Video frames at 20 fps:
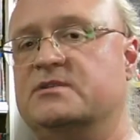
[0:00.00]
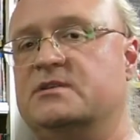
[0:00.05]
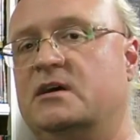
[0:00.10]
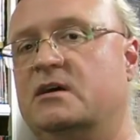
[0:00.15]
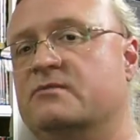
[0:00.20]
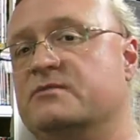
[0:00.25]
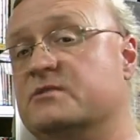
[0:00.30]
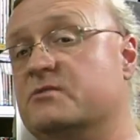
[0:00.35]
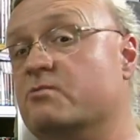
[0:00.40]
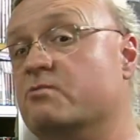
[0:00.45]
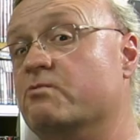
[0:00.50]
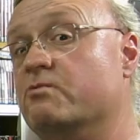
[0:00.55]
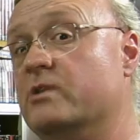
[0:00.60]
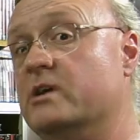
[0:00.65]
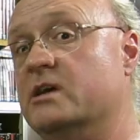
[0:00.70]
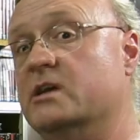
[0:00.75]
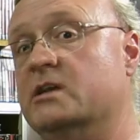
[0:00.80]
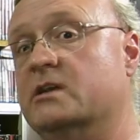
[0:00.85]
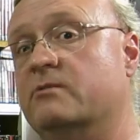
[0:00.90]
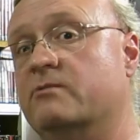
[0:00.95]
I was
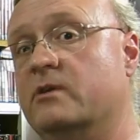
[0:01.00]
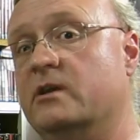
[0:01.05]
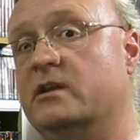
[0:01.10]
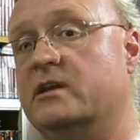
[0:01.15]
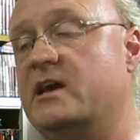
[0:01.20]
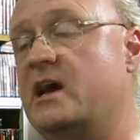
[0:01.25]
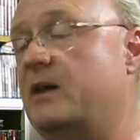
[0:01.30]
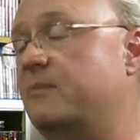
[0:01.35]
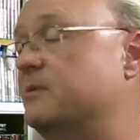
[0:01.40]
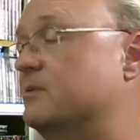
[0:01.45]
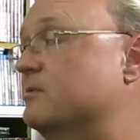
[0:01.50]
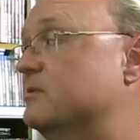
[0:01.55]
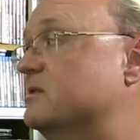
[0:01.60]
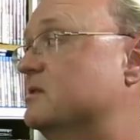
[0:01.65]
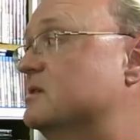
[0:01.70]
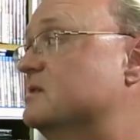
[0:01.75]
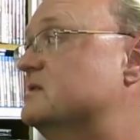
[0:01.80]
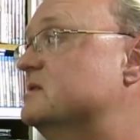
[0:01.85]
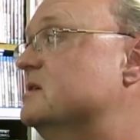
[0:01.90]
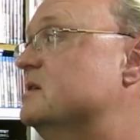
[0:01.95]
really, really happy with
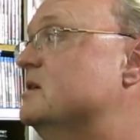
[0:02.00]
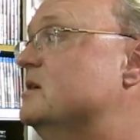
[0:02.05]
this.